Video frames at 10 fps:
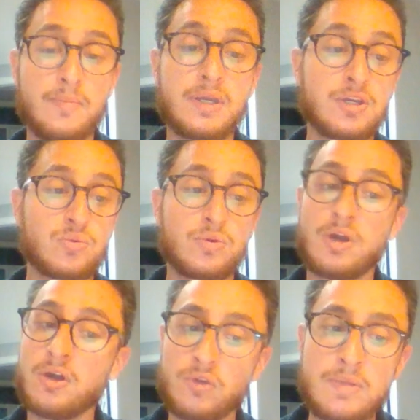because we're
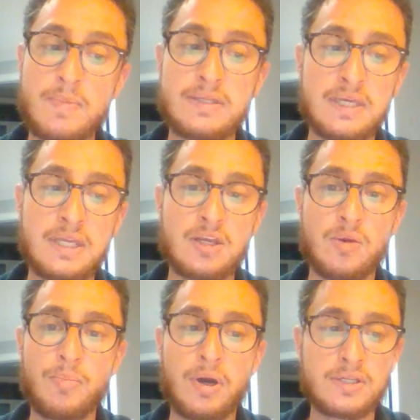not only maintaining
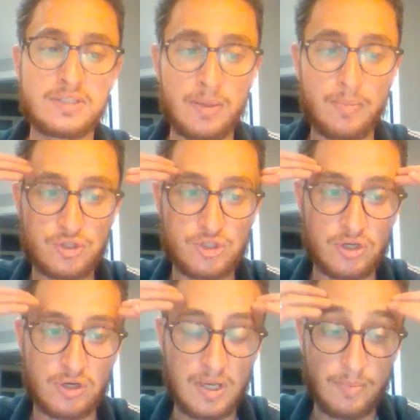our body
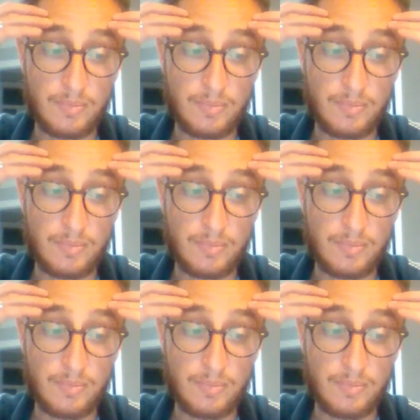temperature,